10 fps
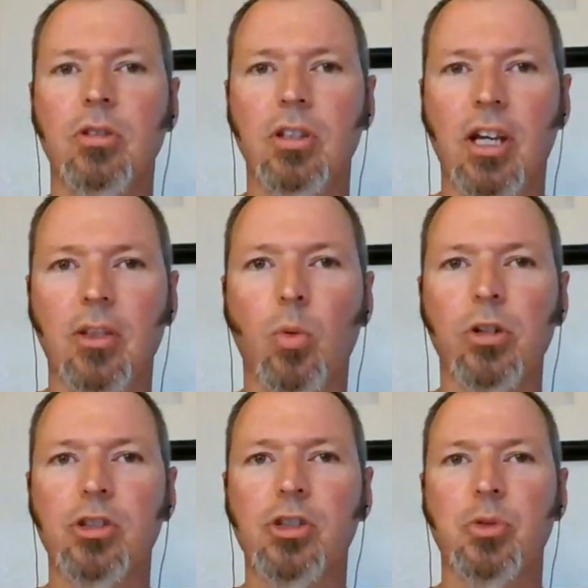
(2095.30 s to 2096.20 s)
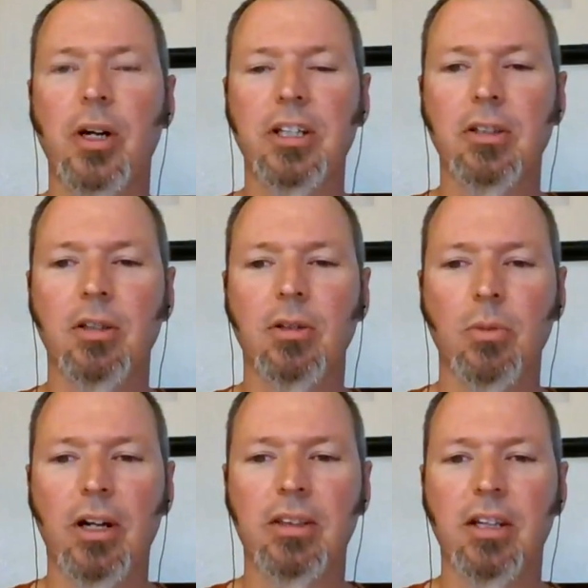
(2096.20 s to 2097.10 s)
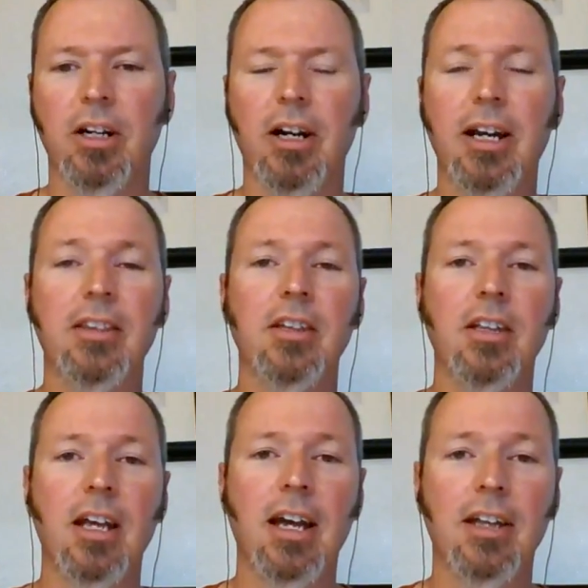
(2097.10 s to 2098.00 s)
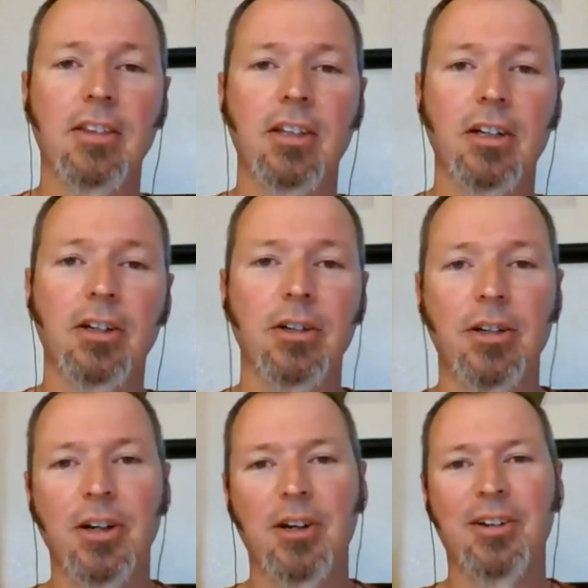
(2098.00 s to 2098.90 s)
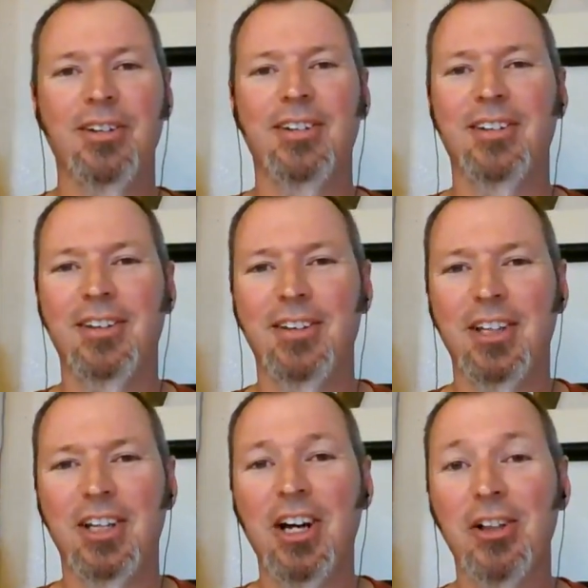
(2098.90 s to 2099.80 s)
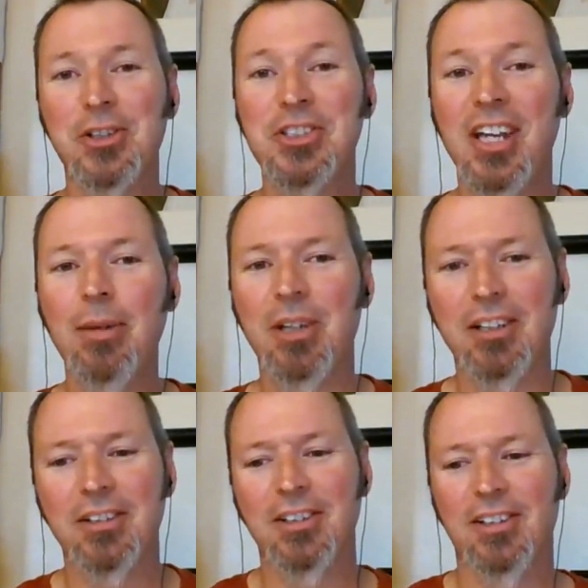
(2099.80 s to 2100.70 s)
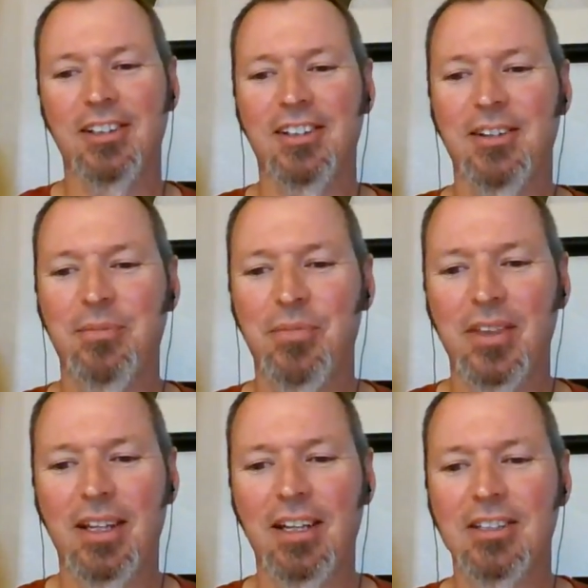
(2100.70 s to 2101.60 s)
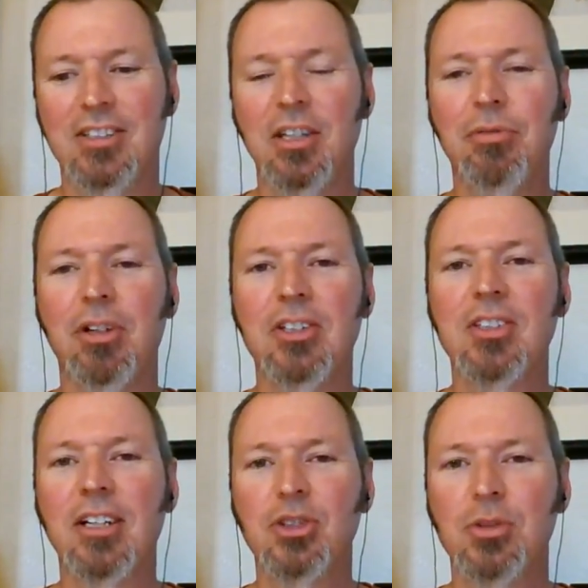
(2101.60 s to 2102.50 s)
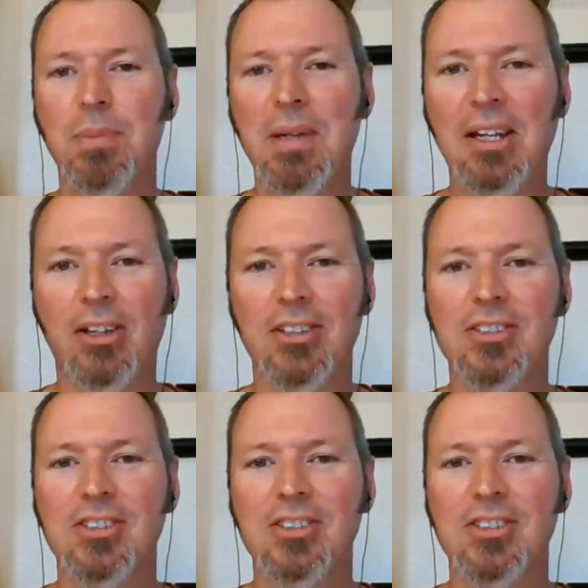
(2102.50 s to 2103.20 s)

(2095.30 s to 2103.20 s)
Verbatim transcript: yeah the word shredded right there and and the the color salmon it's different it's not just pink it's